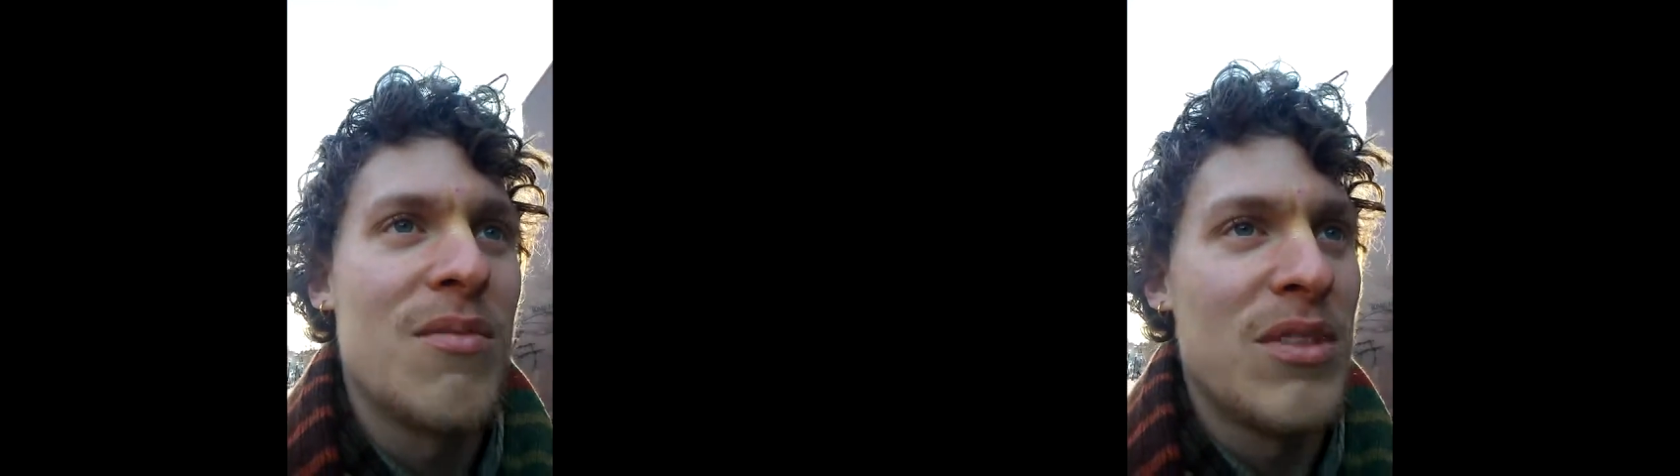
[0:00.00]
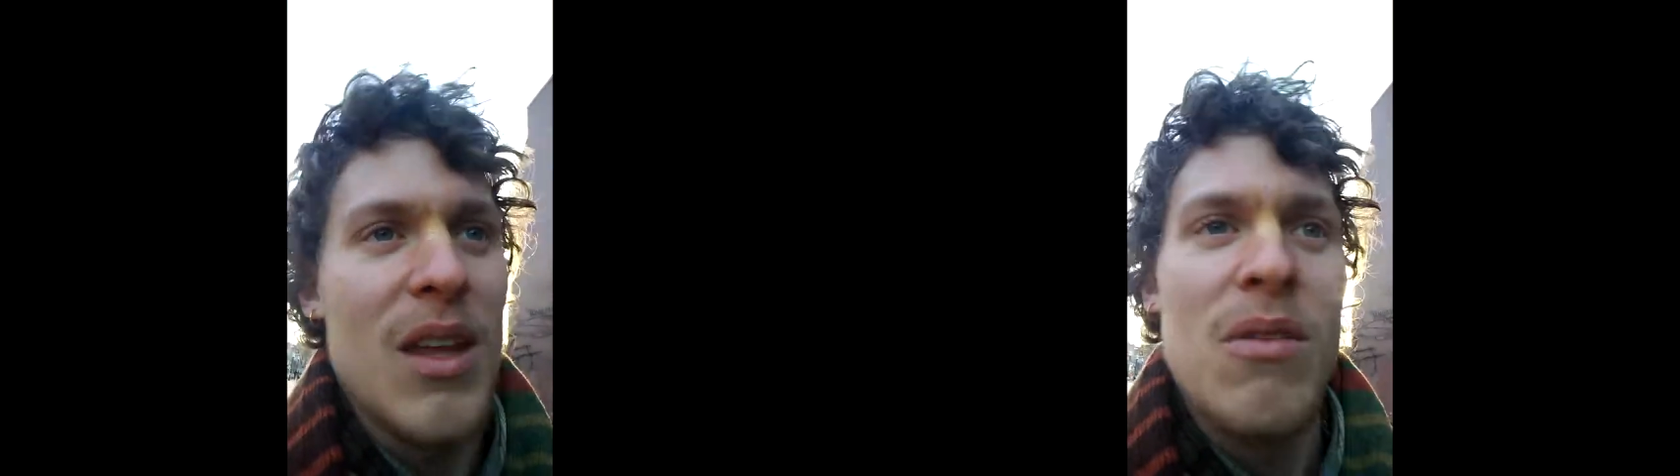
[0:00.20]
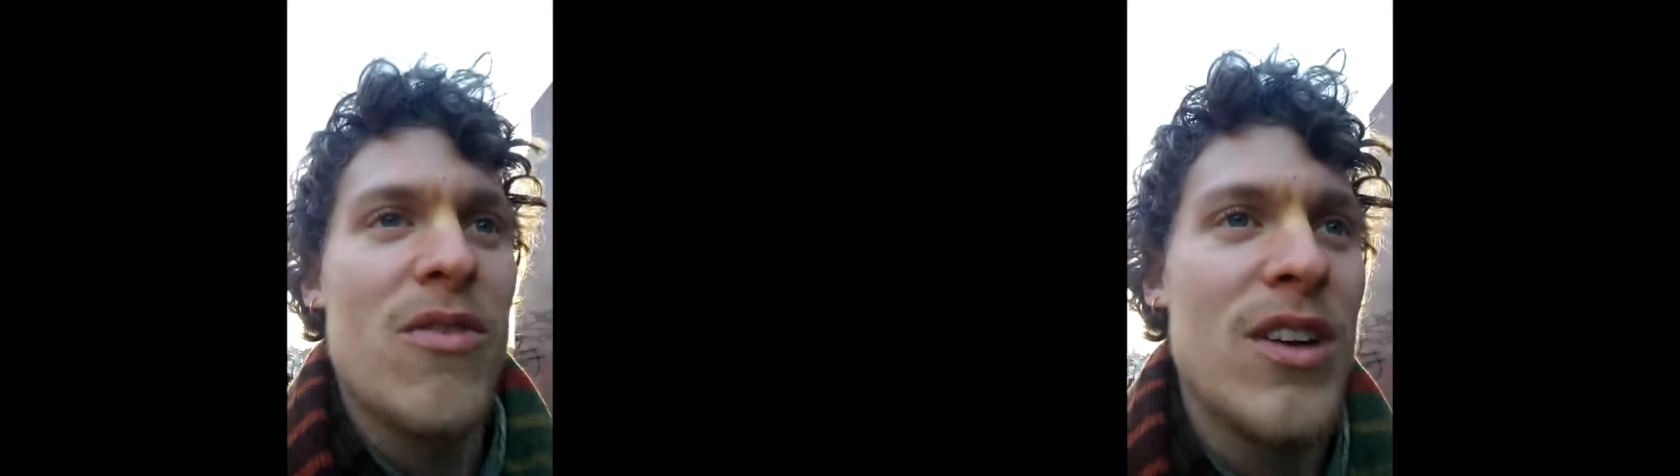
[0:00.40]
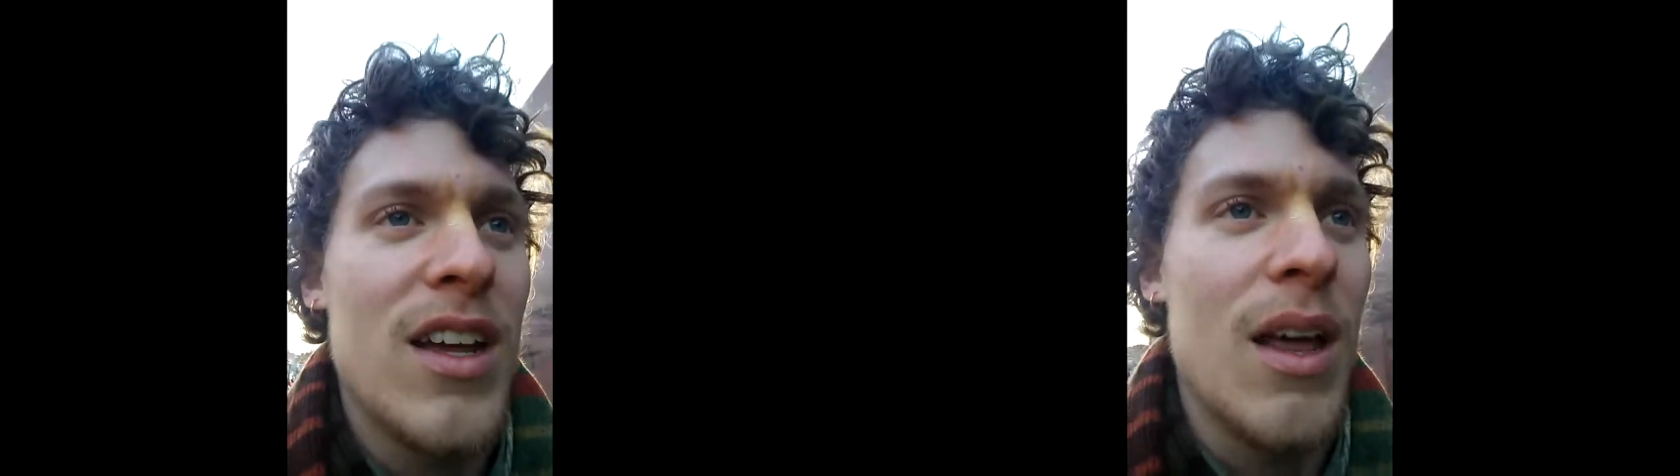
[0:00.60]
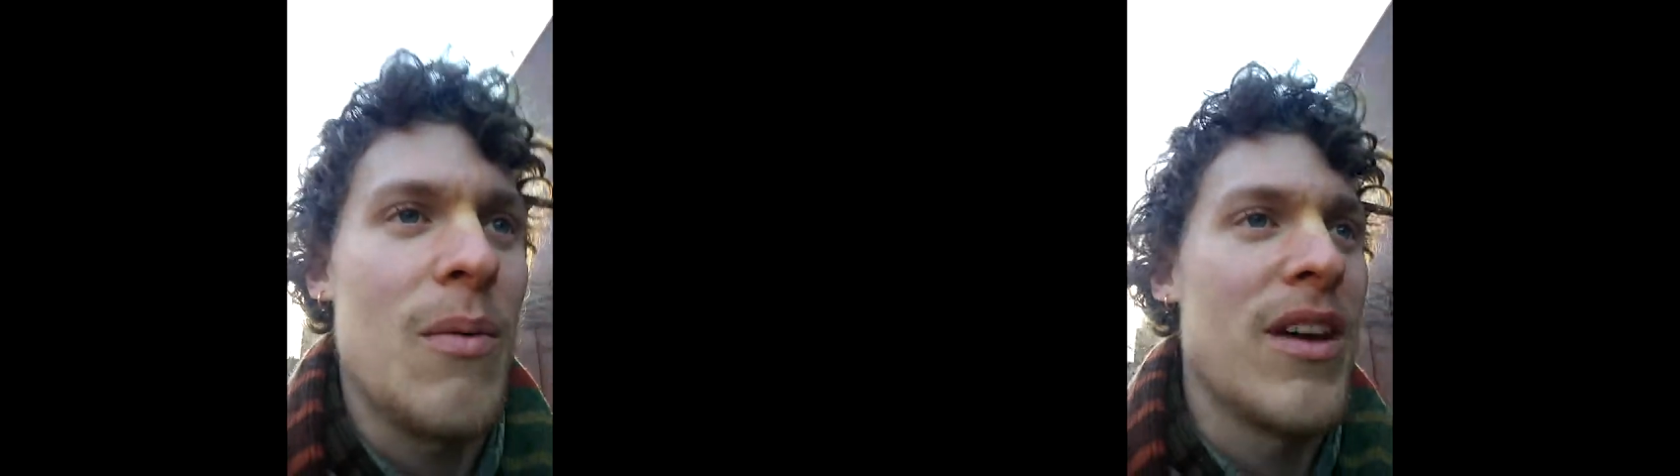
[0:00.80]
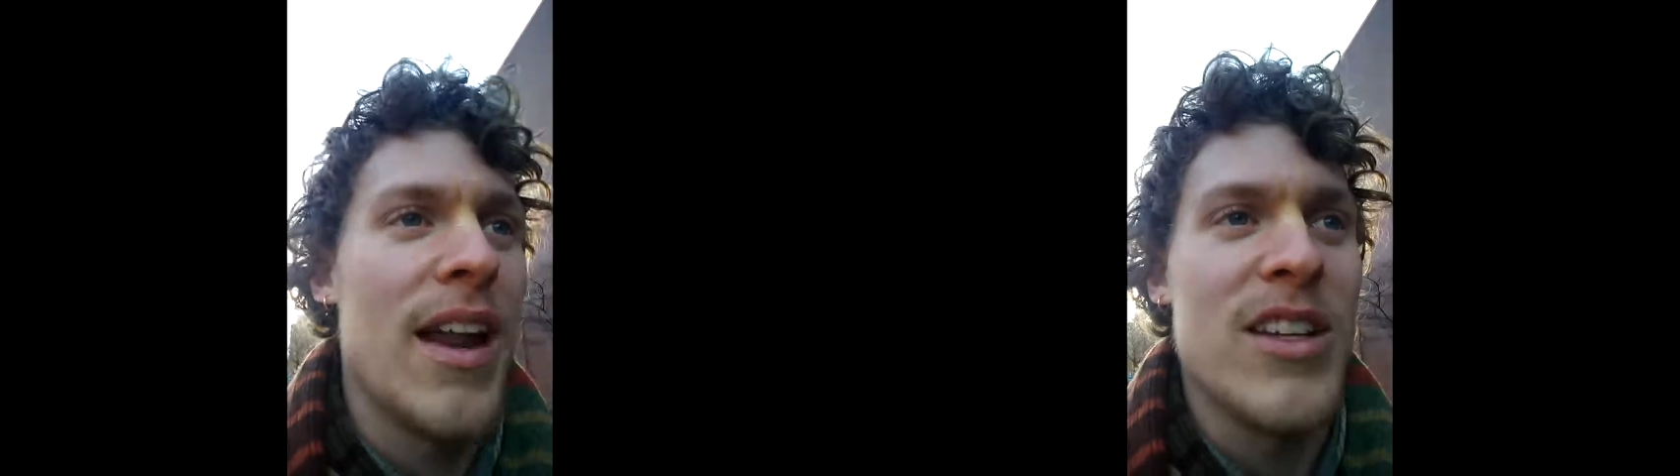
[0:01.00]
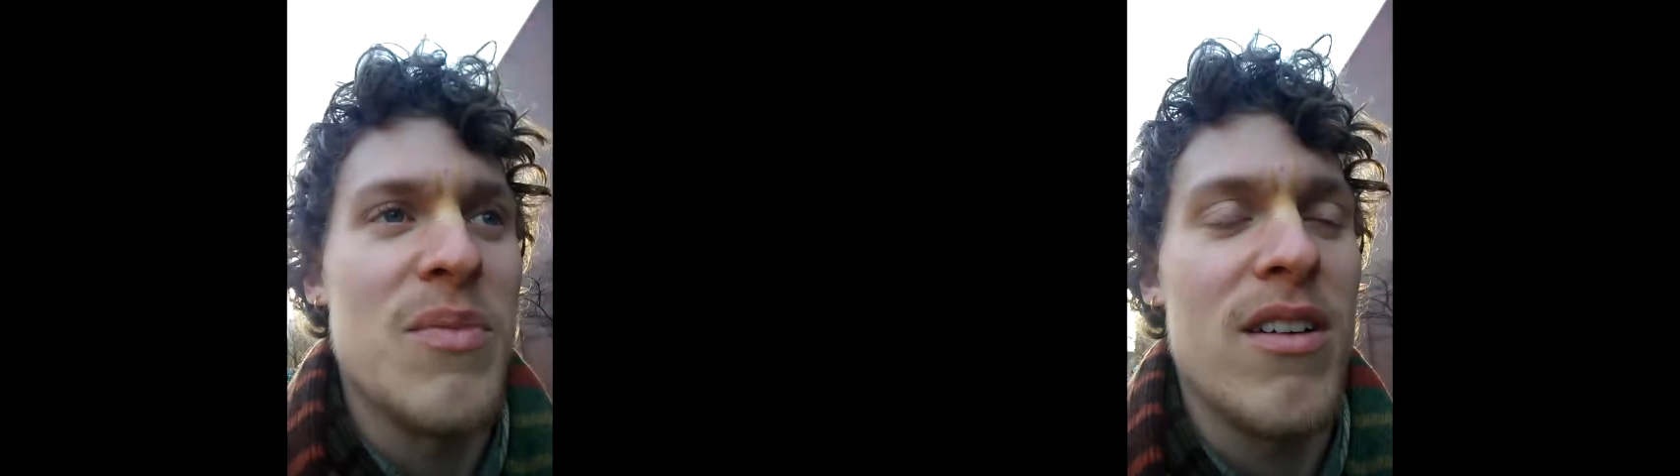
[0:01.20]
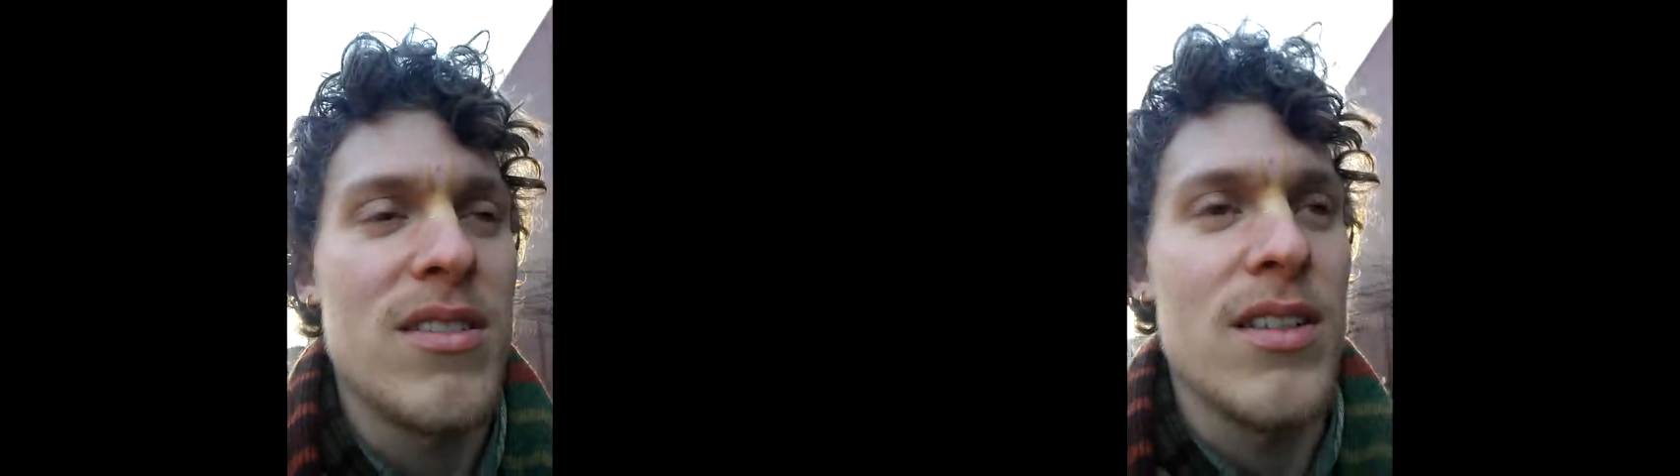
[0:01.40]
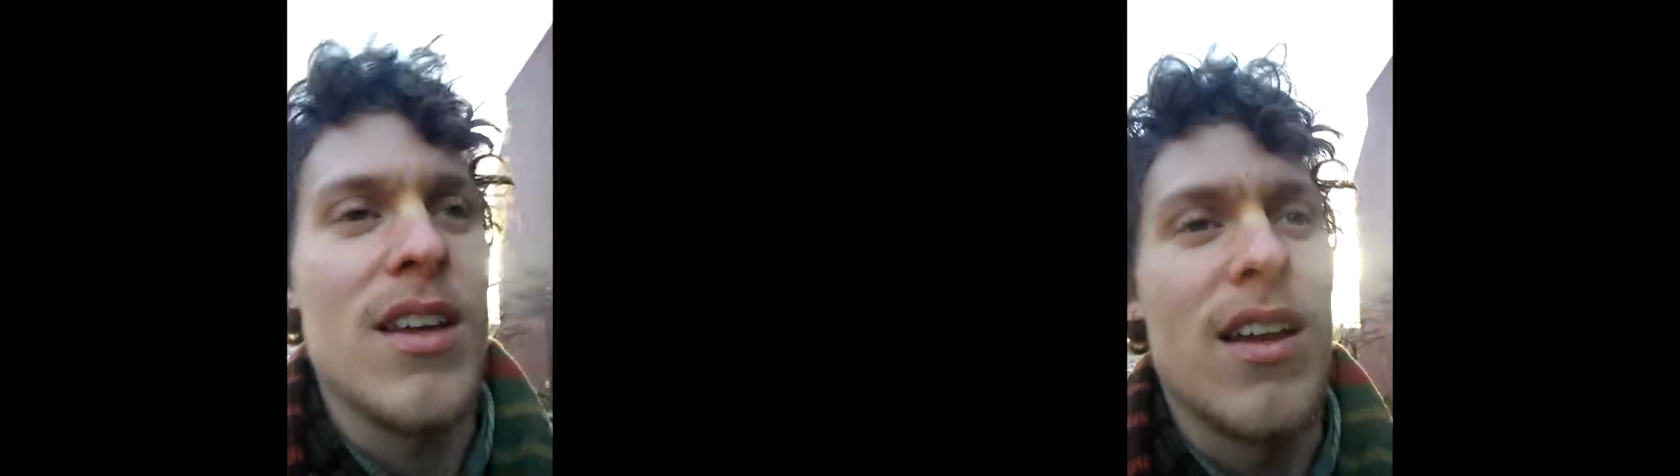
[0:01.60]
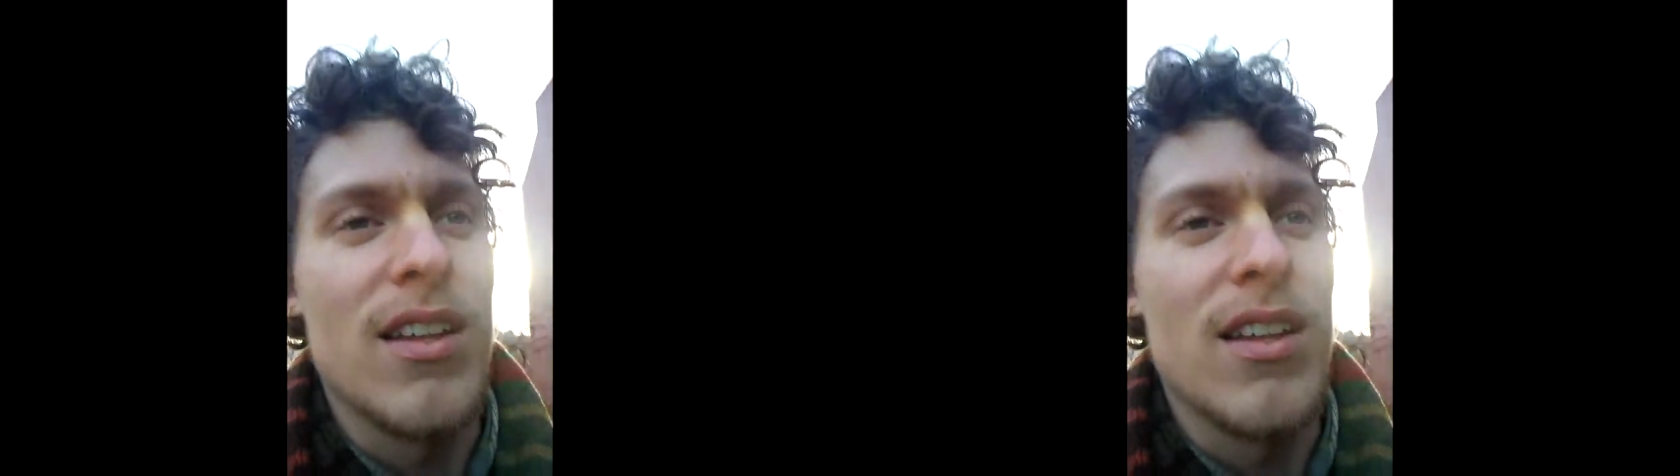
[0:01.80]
But then we forget it, and we gotta experience it again,